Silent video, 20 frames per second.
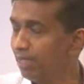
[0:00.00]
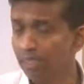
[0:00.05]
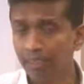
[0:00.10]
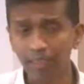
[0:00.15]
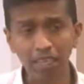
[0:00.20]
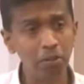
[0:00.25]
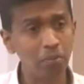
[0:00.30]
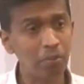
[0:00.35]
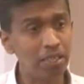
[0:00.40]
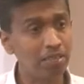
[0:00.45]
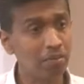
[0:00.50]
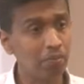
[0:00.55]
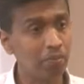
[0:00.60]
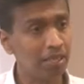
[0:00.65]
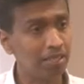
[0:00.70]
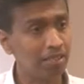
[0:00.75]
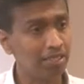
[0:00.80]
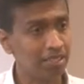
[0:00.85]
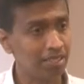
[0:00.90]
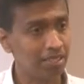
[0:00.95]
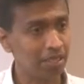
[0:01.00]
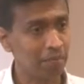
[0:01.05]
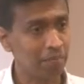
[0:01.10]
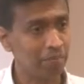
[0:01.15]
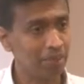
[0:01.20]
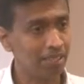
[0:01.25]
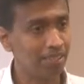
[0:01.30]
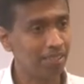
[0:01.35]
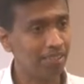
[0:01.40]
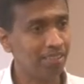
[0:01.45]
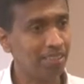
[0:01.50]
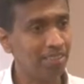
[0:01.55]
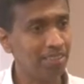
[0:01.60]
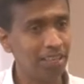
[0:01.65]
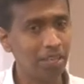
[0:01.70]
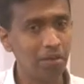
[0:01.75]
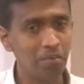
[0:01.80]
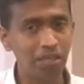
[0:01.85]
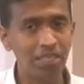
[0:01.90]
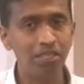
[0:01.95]
Right? But the subject
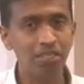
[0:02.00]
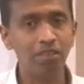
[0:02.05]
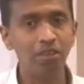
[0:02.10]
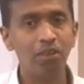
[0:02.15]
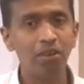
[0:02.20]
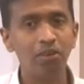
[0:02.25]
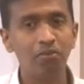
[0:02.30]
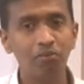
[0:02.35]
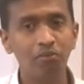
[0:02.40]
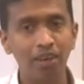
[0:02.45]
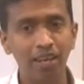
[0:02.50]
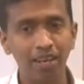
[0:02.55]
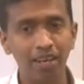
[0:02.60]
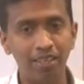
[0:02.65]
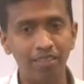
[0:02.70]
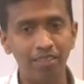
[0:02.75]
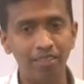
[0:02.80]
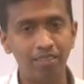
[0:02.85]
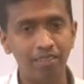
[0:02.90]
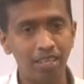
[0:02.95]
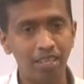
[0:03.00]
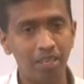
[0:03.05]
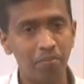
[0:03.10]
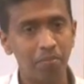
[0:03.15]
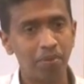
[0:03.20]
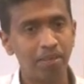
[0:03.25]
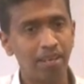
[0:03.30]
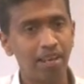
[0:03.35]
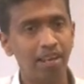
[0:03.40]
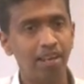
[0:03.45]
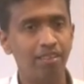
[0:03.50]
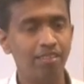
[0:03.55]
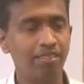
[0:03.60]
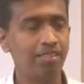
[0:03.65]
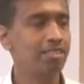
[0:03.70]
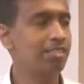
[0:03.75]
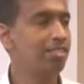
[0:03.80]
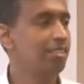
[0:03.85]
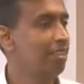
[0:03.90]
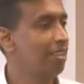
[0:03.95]
name is financial statement
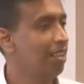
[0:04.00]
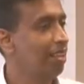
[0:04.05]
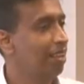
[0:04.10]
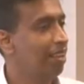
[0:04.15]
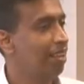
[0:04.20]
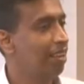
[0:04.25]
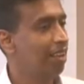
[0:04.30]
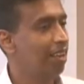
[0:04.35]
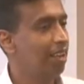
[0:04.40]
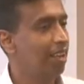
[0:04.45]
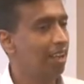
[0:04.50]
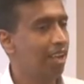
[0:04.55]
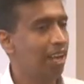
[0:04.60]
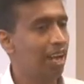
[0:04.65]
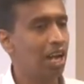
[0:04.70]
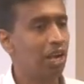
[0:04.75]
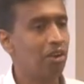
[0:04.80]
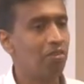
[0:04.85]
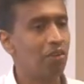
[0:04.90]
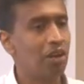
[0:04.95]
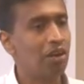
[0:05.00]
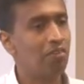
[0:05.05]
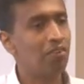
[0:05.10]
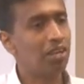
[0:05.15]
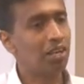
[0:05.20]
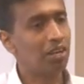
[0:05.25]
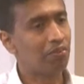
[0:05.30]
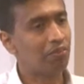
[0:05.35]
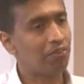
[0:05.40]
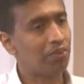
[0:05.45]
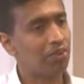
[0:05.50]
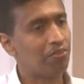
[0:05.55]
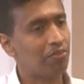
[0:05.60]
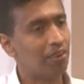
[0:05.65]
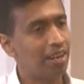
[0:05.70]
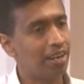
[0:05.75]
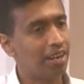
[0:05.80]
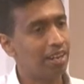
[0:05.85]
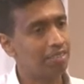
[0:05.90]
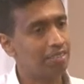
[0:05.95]
analysis. And when we refer
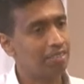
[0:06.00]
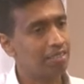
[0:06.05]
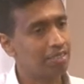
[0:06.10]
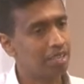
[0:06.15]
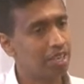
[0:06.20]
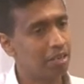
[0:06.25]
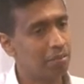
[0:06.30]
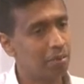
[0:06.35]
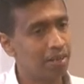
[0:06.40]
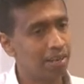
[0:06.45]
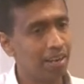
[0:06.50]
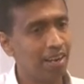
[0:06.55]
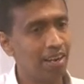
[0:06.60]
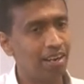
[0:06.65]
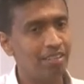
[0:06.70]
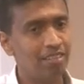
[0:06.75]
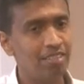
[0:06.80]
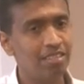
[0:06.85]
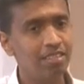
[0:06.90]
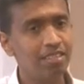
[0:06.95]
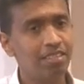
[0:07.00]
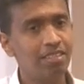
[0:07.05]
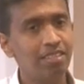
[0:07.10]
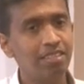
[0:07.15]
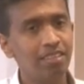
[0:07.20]
financial statement analysis,